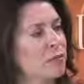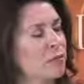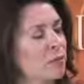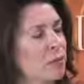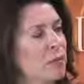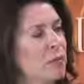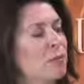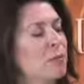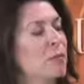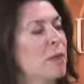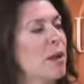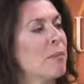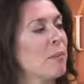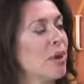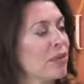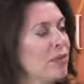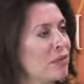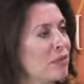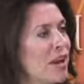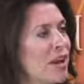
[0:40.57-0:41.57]
remember my
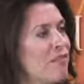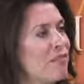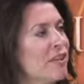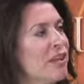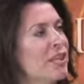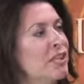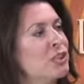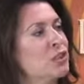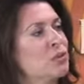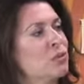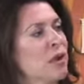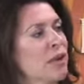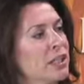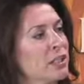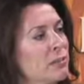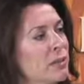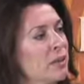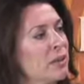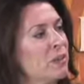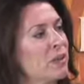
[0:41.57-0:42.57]
mother having
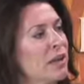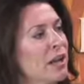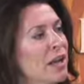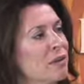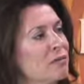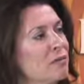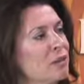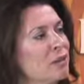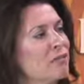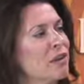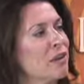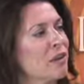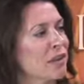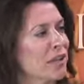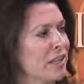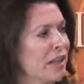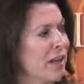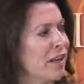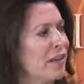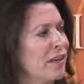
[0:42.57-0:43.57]
hysterectomy when I was very
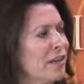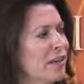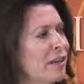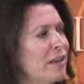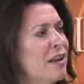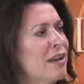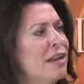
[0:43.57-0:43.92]
young,